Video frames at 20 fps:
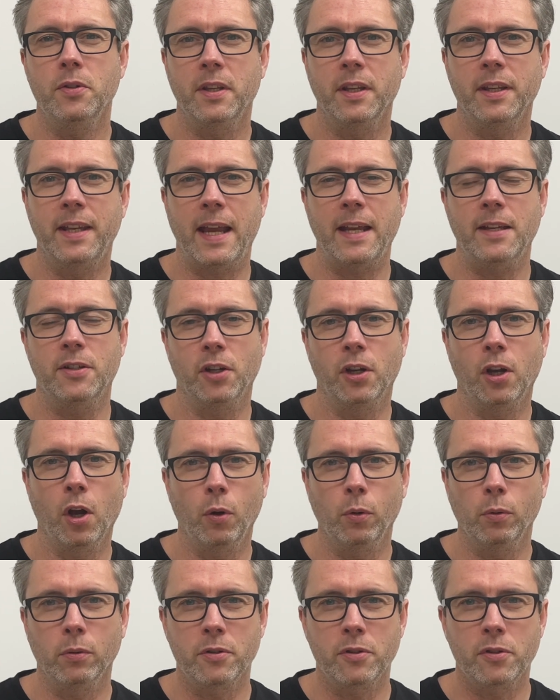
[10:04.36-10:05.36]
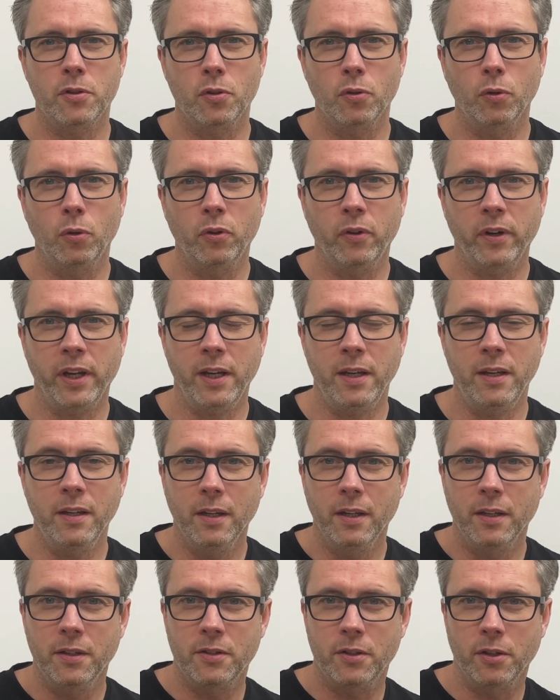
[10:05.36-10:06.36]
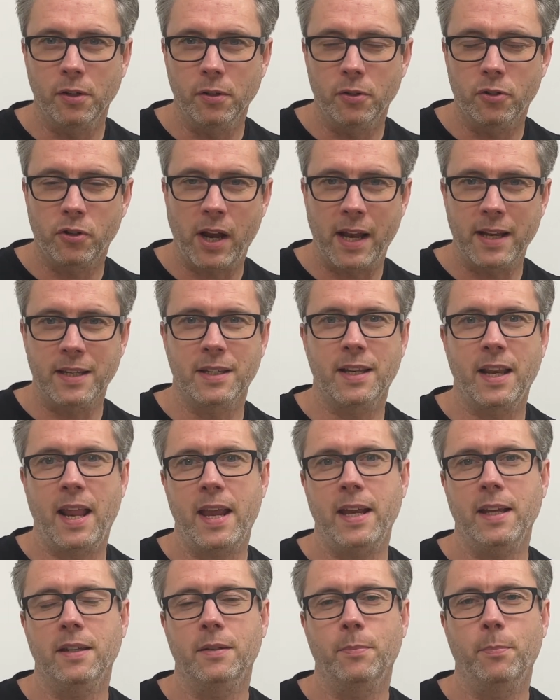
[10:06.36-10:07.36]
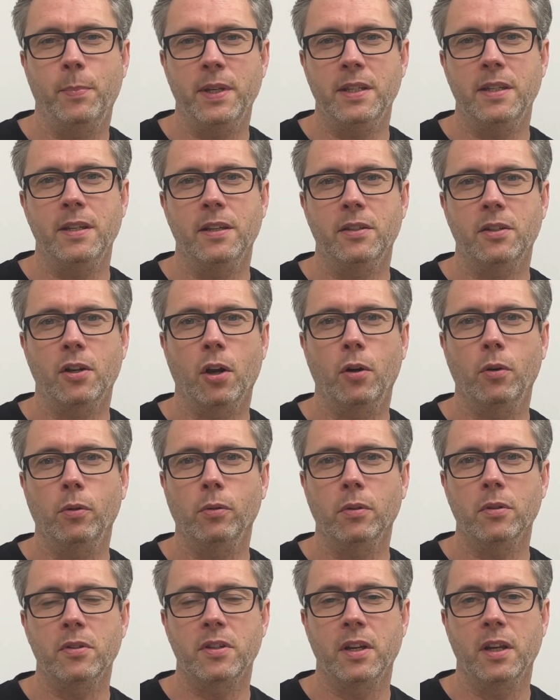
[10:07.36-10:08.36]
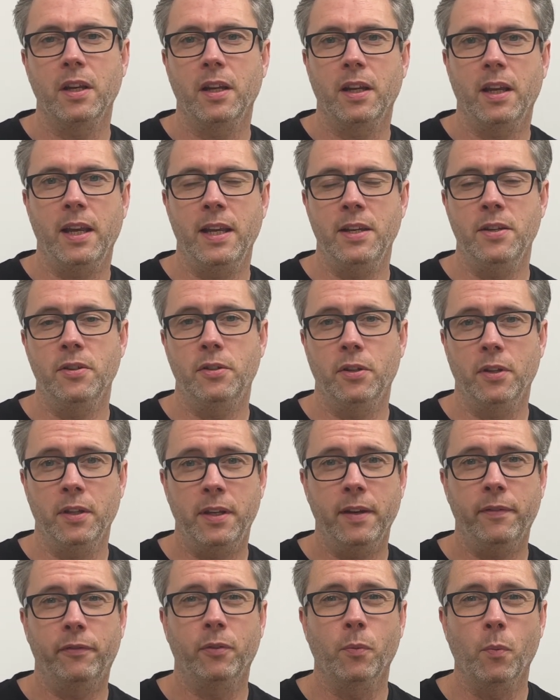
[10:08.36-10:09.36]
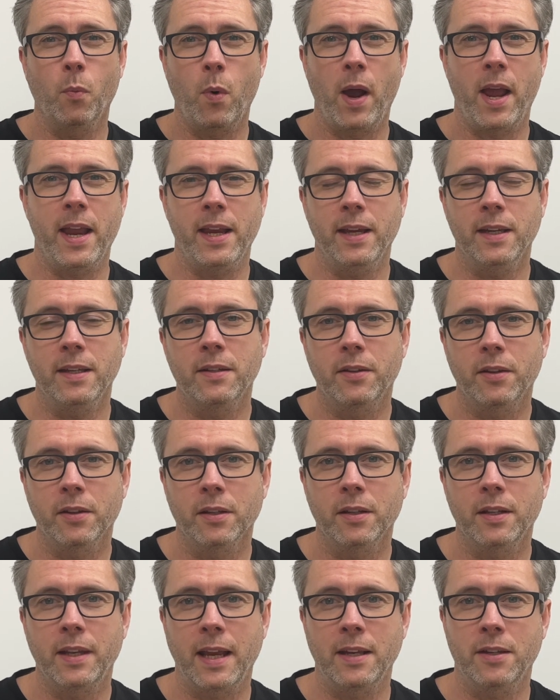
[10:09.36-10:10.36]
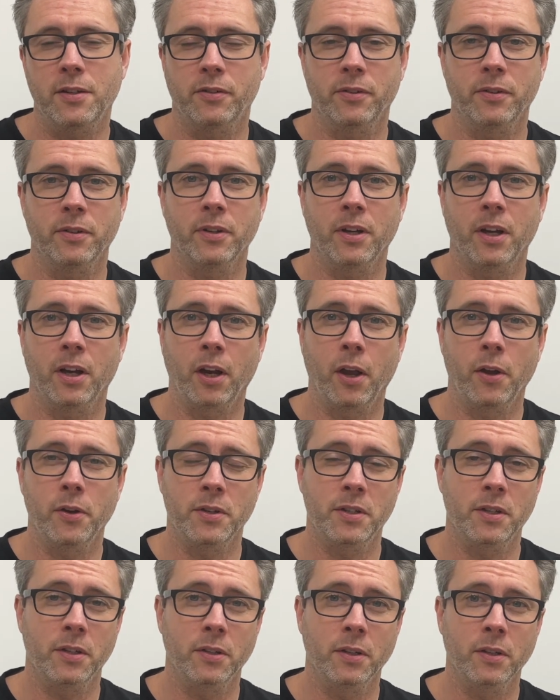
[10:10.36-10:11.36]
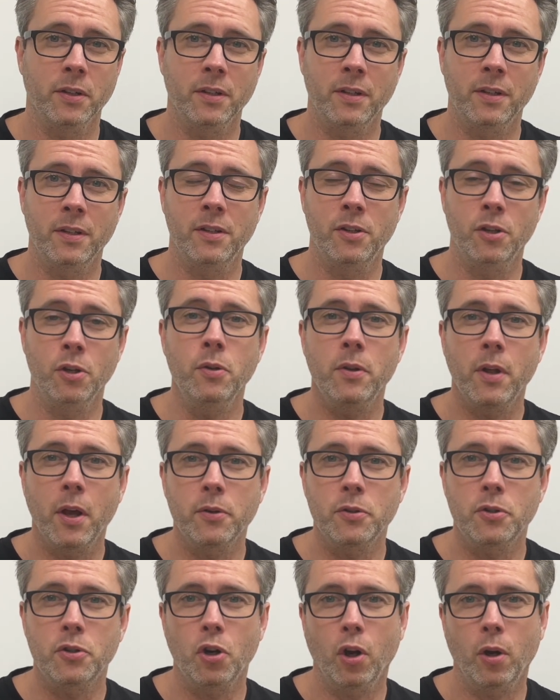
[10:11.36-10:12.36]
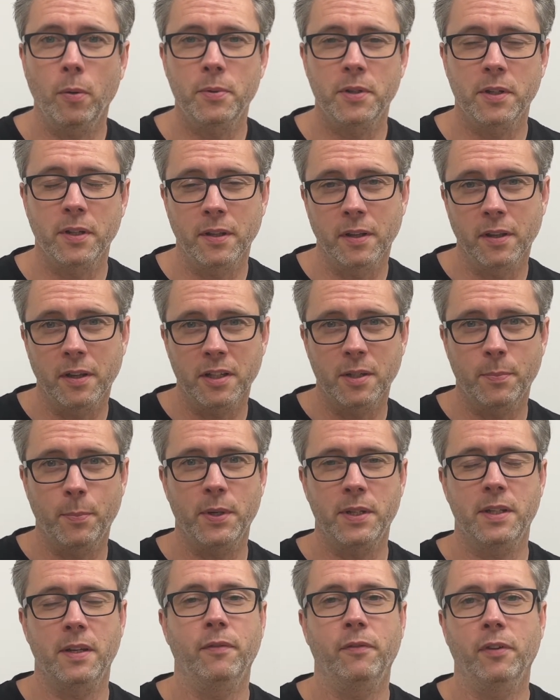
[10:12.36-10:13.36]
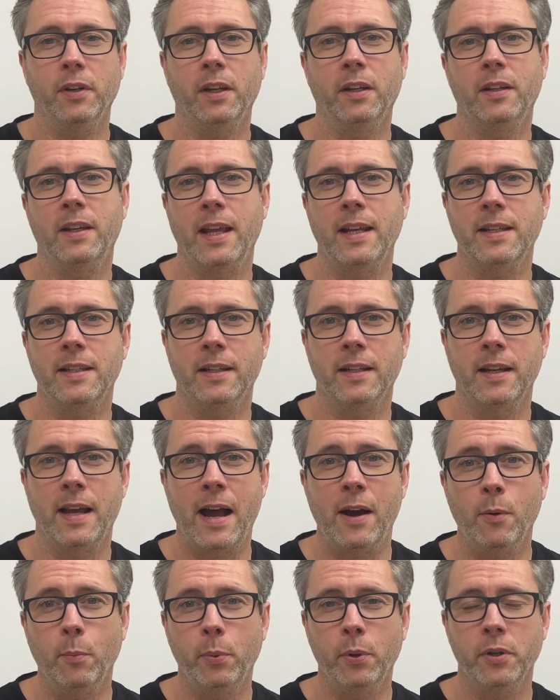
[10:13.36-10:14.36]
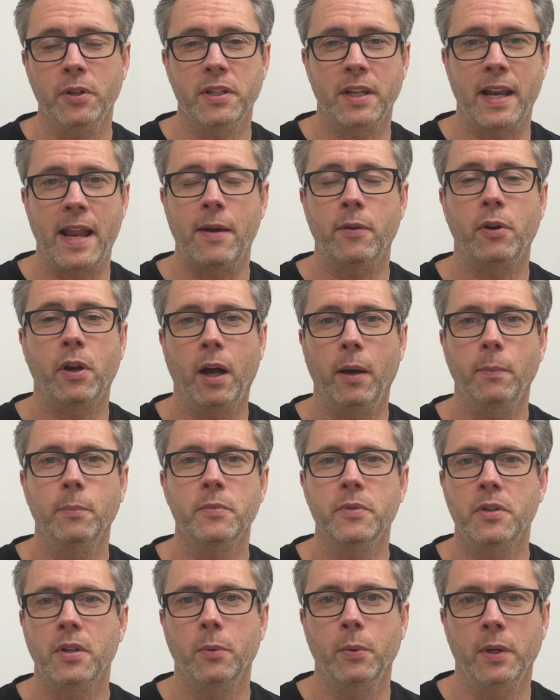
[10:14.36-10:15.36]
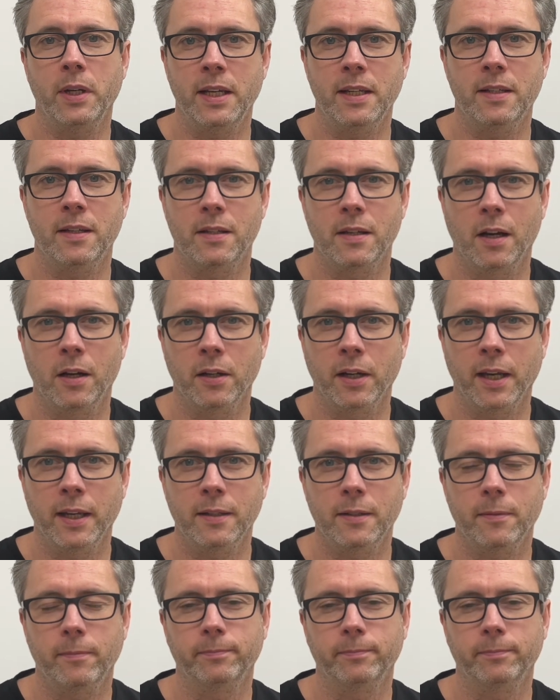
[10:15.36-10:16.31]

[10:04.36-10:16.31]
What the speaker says: the data goals story to translate business goals into the different ways that data are going to do those jobs and the specific data outputs and outcomes that we need to target.